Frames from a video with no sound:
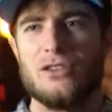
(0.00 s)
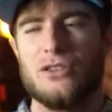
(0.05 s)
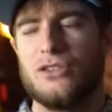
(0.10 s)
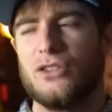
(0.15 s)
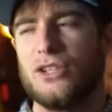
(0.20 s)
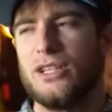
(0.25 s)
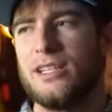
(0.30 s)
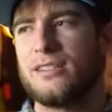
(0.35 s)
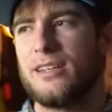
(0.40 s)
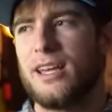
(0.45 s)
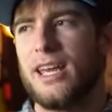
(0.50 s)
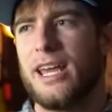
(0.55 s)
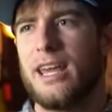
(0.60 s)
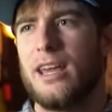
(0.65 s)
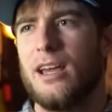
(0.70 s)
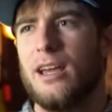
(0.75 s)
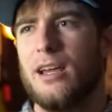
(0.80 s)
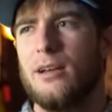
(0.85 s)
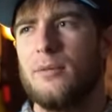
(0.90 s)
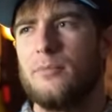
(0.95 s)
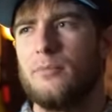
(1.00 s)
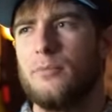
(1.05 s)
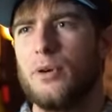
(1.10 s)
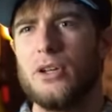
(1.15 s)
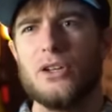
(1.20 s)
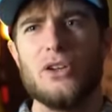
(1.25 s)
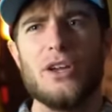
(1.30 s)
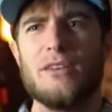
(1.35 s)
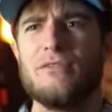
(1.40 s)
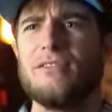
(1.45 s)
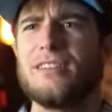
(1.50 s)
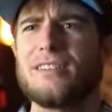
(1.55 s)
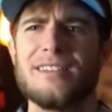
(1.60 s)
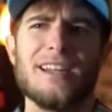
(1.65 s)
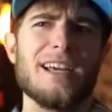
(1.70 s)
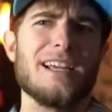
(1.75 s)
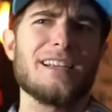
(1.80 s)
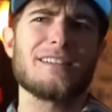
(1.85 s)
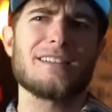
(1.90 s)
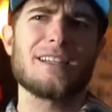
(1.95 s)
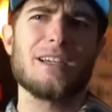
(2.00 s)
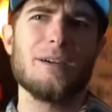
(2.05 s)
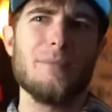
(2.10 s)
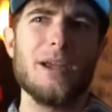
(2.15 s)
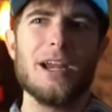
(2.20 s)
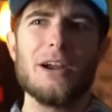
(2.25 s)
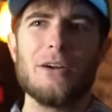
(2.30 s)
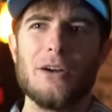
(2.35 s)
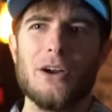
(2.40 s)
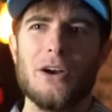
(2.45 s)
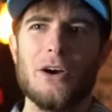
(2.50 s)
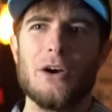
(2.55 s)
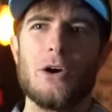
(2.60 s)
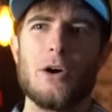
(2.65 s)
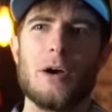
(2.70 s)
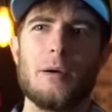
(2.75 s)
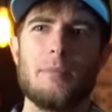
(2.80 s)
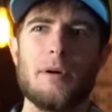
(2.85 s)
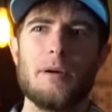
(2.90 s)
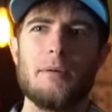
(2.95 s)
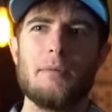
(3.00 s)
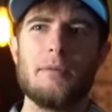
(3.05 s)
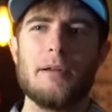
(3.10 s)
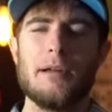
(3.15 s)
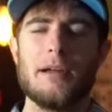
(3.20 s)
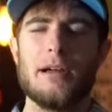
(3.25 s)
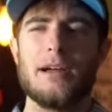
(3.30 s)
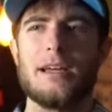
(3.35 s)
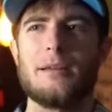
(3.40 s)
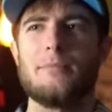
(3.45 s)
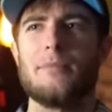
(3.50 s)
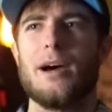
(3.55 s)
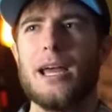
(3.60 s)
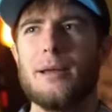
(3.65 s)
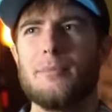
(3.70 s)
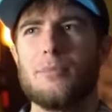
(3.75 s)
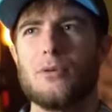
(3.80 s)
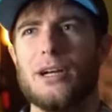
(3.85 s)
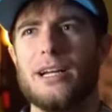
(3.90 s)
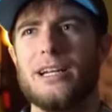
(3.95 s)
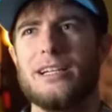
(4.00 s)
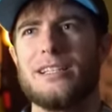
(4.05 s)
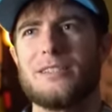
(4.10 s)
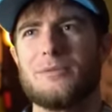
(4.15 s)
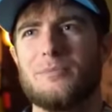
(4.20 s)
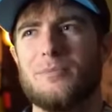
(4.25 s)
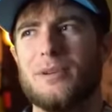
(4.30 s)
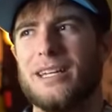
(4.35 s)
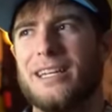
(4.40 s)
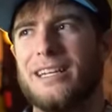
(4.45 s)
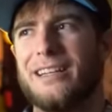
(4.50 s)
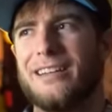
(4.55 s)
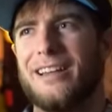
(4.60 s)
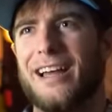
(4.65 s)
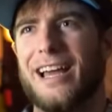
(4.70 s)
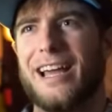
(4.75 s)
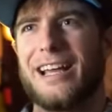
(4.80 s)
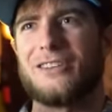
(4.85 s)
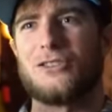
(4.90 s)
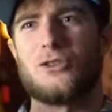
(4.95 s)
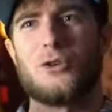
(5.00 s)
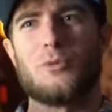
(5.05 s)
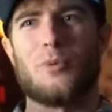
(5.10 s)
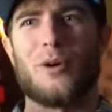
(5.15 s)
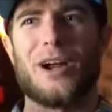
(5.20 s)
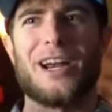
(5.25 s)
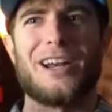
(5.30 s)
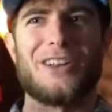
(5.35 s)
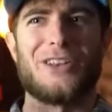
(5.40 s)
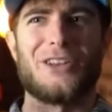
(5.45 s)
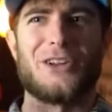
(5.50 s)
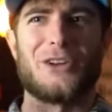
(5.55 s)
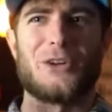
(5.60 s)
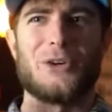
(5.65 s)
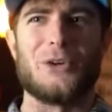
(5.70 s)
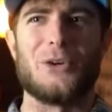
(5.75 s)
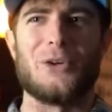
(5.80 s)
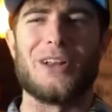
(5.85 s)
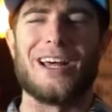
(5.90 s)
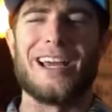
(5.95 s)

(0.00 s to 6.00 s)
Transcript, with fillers: She's like, but you have this nice Camaro and blah, blah, and my brain's being like super analytical,